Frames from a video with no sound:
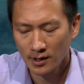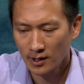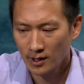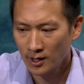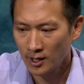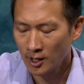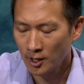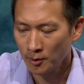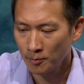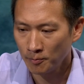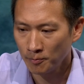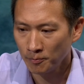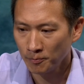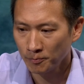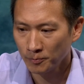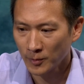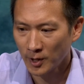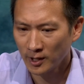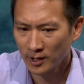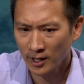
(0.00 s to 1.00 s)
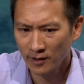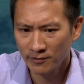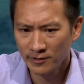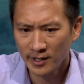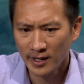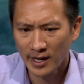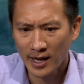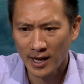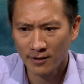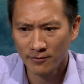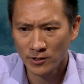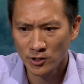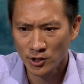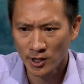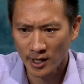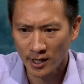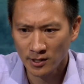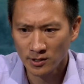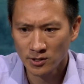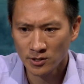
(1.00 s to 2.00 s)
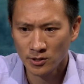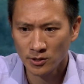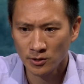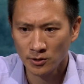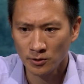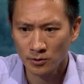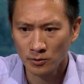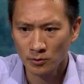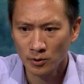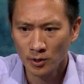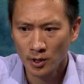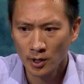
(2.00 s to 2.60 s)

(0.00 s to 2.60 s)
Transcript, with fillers: Um, I'd love to have a chance to,